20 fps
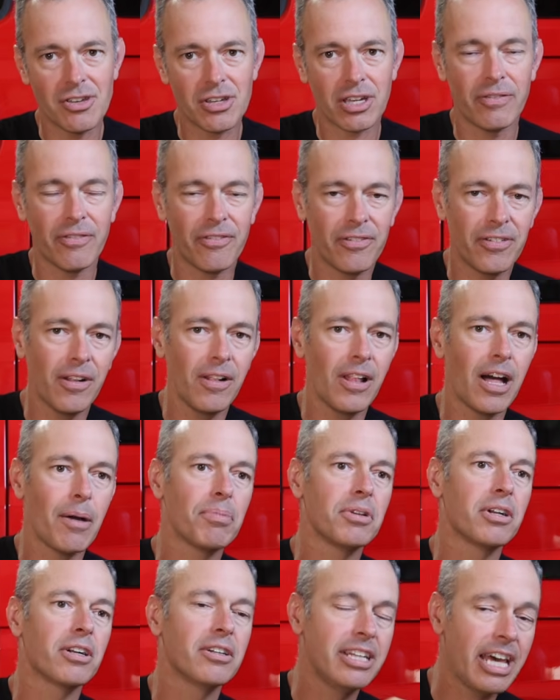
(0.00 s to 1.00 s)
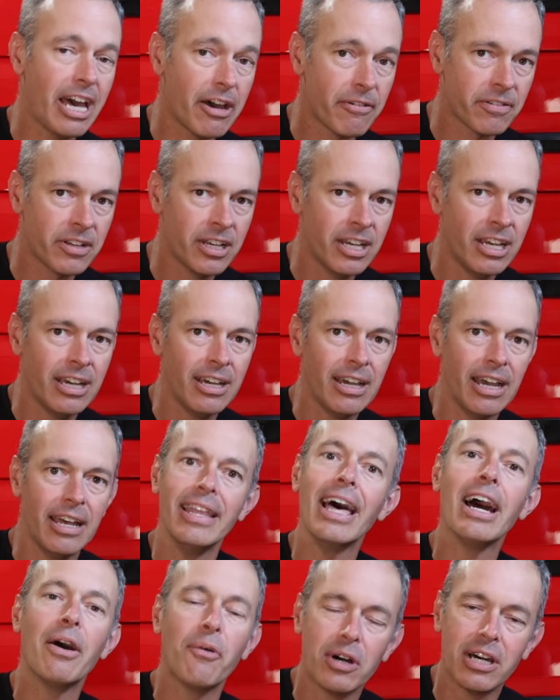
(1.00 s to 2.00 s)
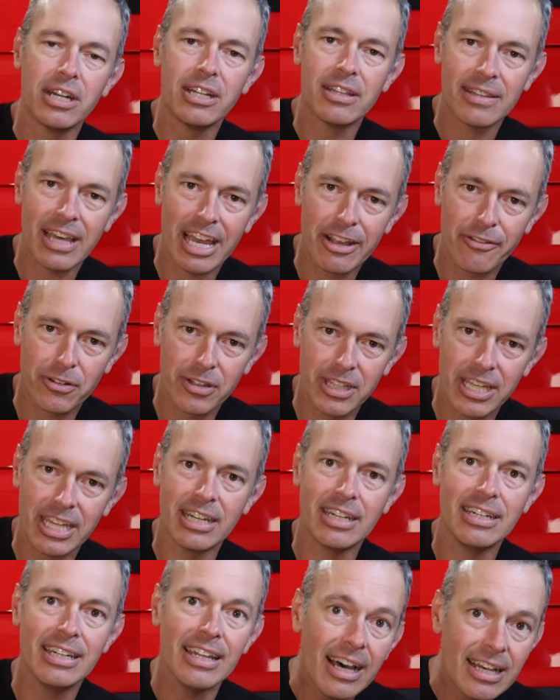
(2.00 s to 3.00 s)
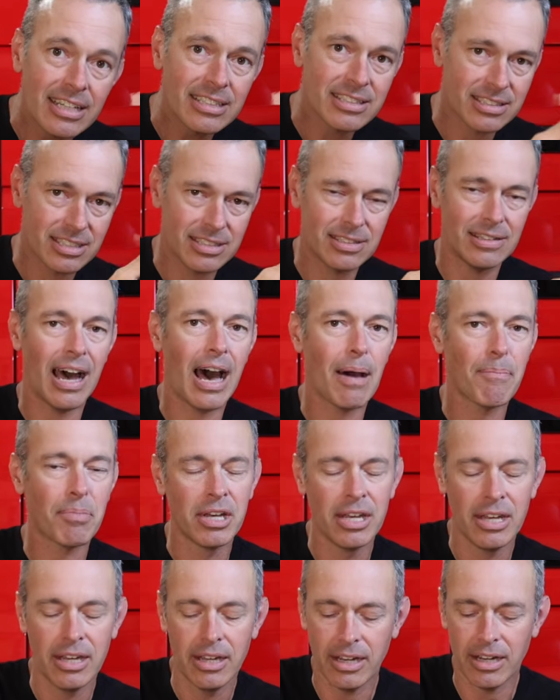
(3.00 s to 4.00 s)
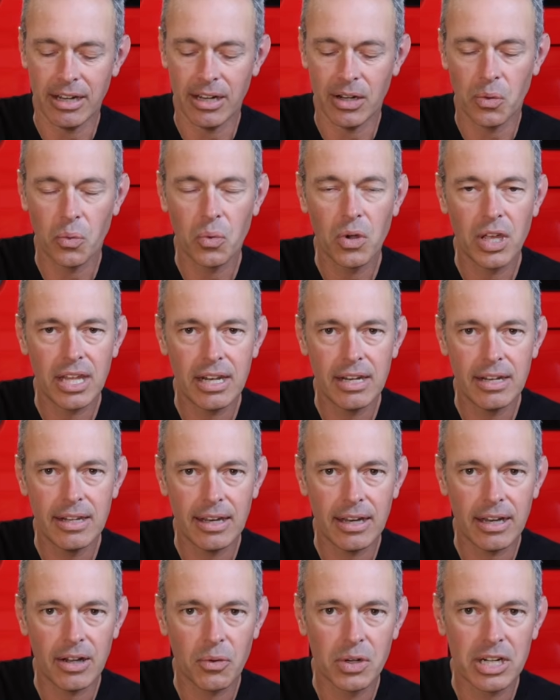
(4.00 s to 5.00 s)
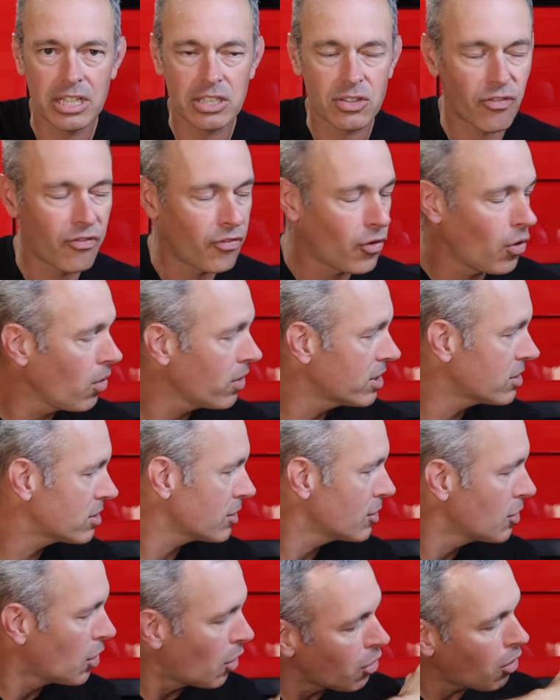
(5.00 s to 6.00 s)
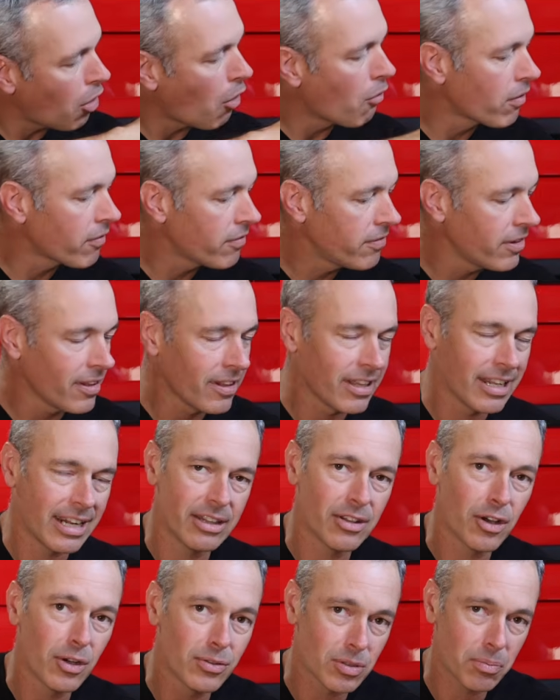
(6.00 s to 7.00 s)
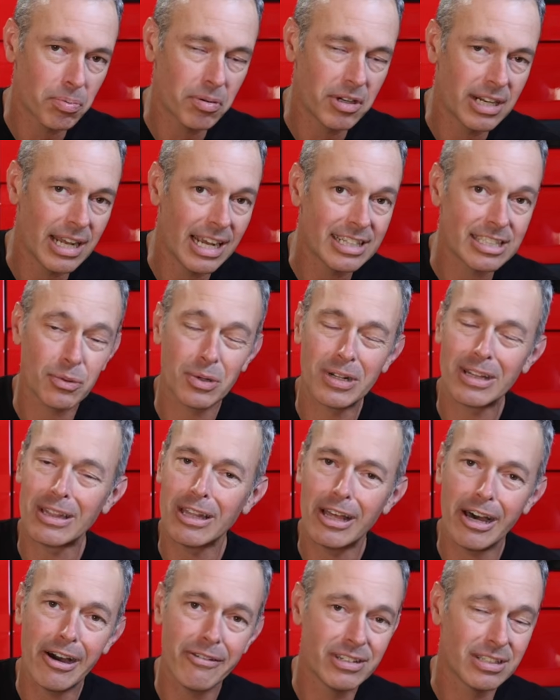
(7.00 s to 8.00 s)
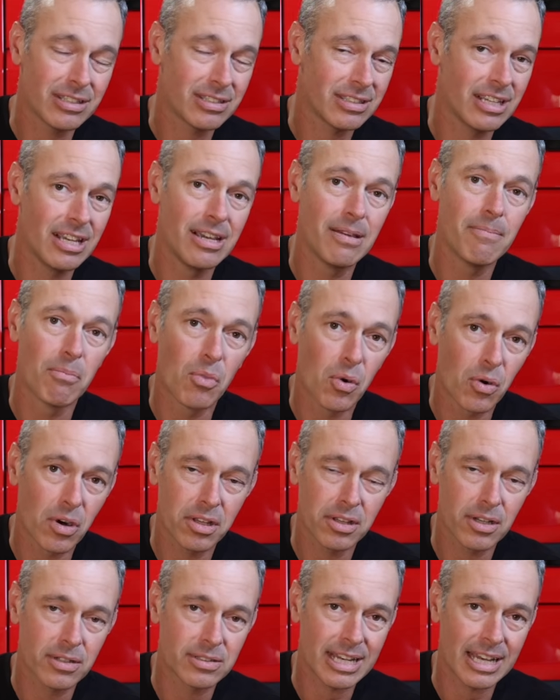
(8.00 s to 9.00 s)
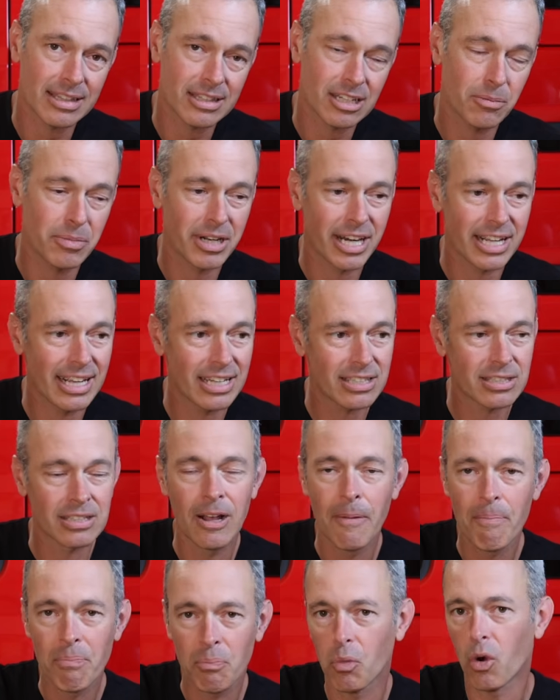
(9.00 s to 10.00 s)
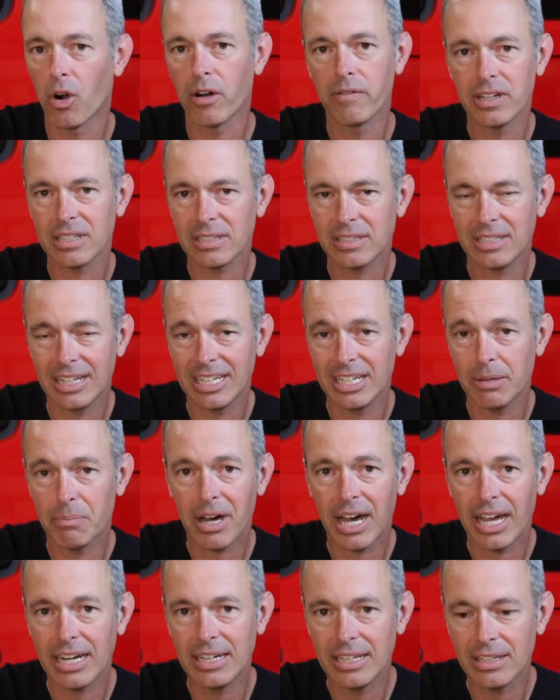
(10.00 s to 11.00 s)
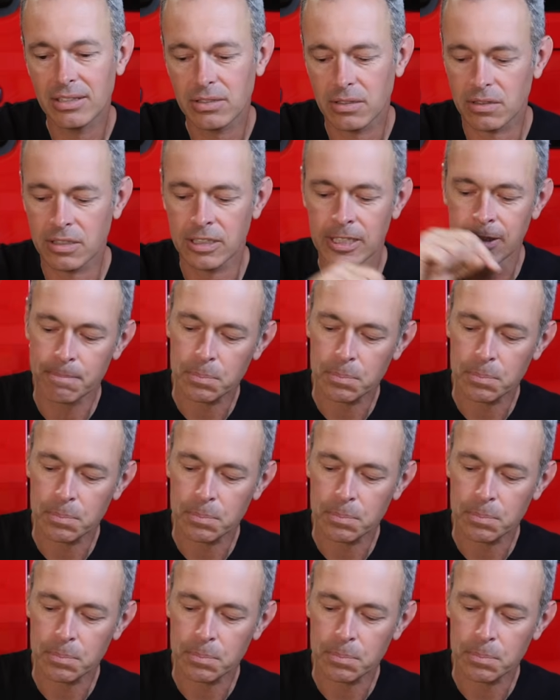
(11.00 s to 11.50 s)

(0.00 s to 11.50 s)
you can fill up your def. And that one, thankfully, does stop when it's full, and so you don't overfill it. And those are pretty nice. I would love to see more of those out there, but I guess more of us need to buy diesels.